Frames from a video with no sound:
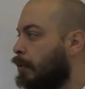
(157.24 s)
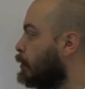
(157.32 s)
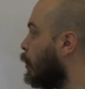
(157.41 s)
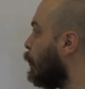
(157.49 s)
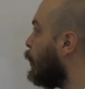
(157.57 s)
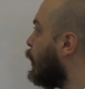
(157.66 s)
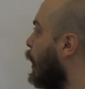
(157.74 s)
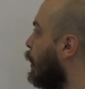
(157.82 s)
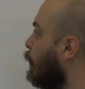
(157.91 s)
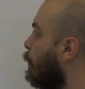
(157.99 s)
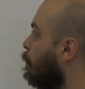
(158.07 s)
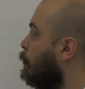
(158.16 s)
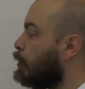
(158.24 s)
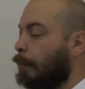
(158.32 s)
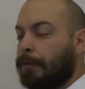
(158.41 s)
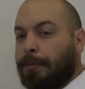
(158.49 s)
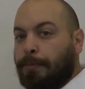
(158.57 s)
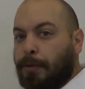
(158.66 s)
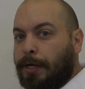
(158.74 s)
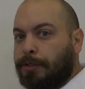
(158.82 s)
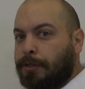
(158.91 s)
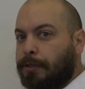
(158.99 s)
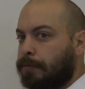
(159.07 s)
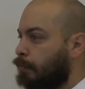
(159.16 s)
So again, if you double the
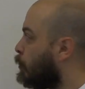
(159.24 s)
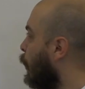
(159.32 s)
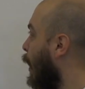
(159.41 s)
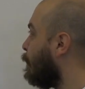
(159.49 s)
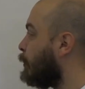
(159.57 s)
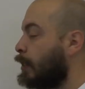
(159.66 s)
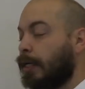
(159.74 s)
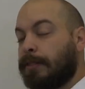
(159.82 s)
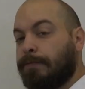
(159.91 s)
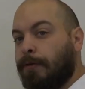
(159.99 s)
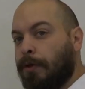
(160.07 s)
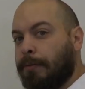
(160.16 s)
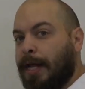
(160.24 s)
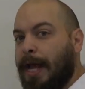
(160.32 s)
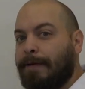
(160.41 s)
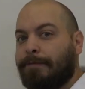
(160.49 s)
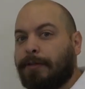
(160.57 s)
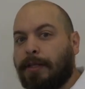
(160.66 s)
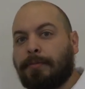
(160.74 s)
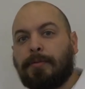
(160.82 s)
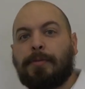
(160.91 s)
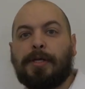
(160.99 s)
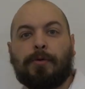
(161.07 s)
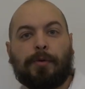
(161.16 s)
pressure, you have to cut the volume in half for them
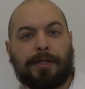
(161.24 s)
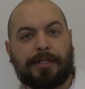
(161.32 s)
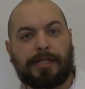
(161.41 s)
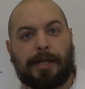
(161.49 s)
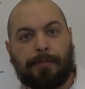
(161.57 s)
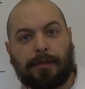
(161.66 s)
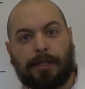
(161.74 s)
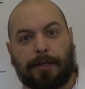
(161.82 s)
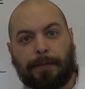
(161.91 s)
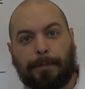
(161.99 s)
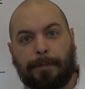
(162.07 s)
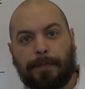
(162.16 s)
to be equal to the same thing.